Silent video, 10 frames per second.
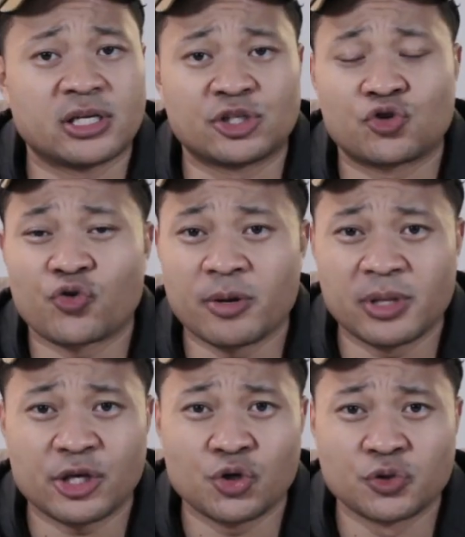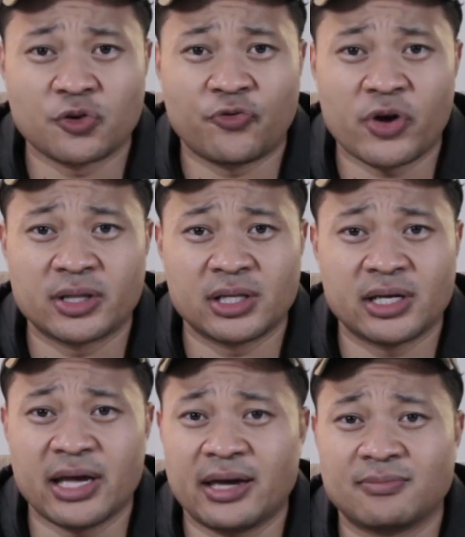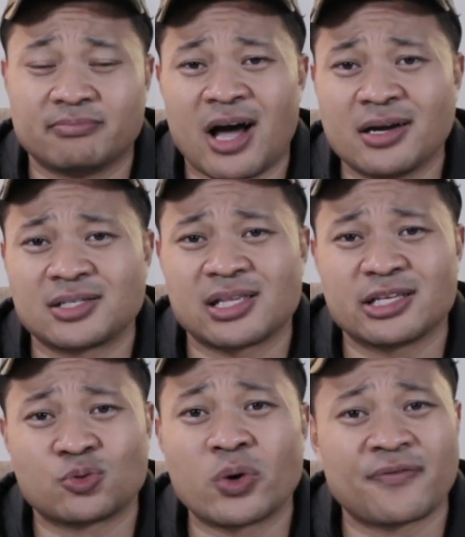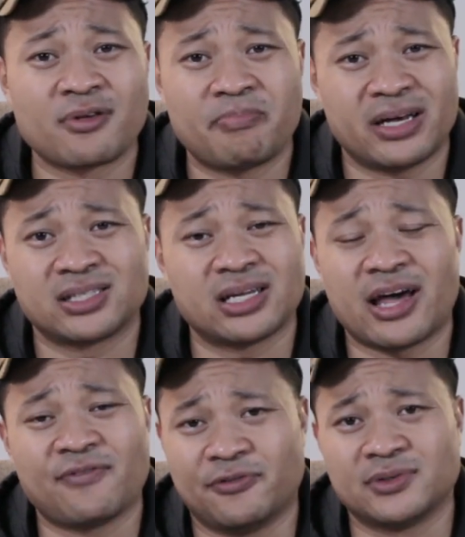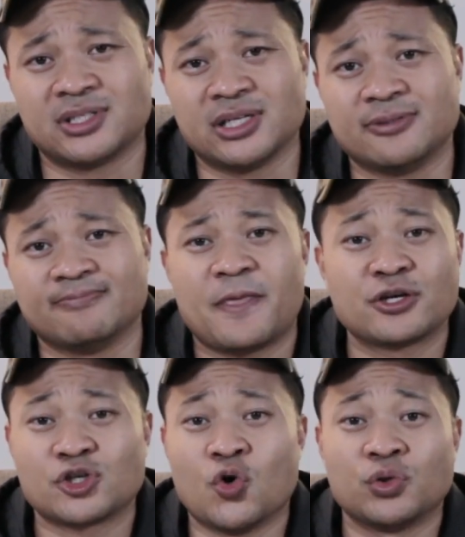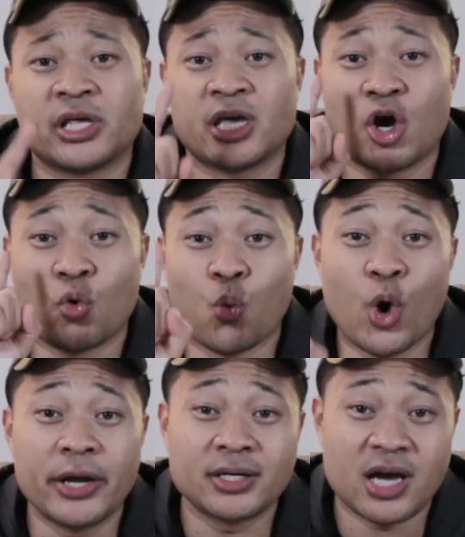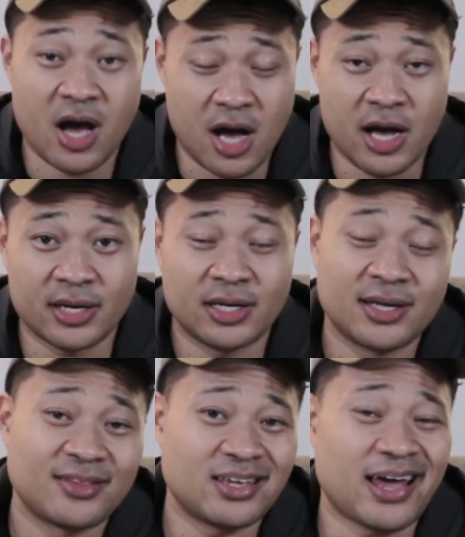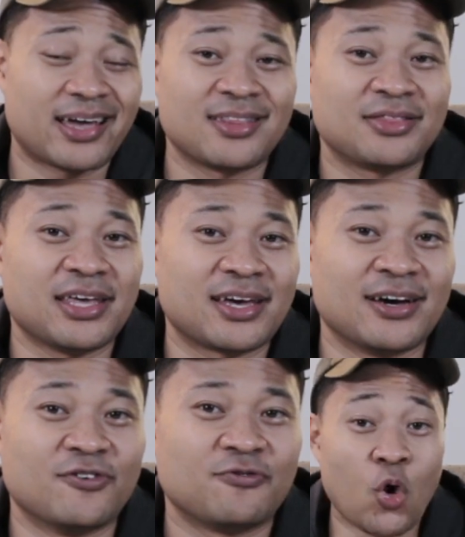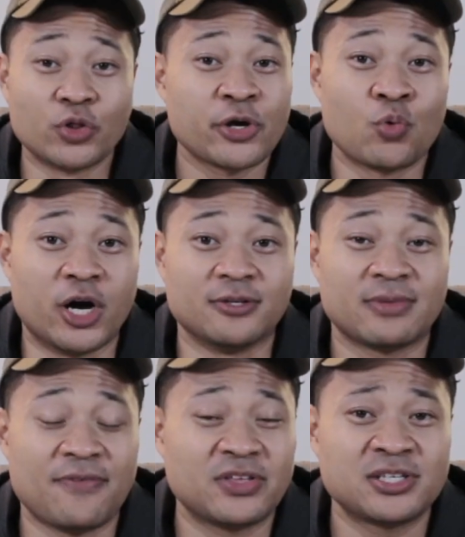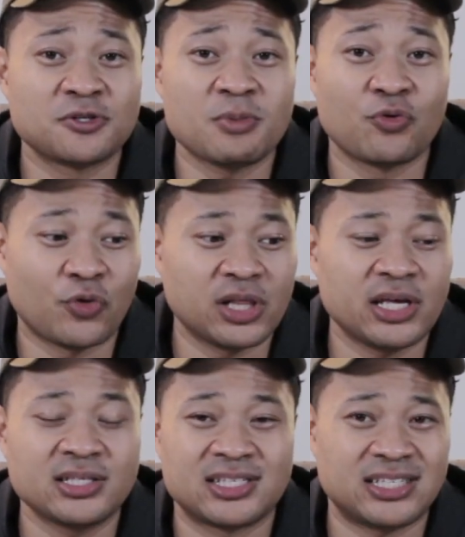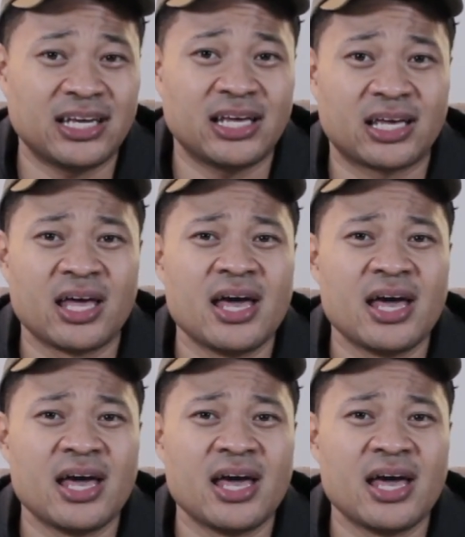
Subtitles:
extremely user-friendly, and honestly, it's one of the best that I've ever seen. There's only one con that I can think of. Only one. And this is me really sitting,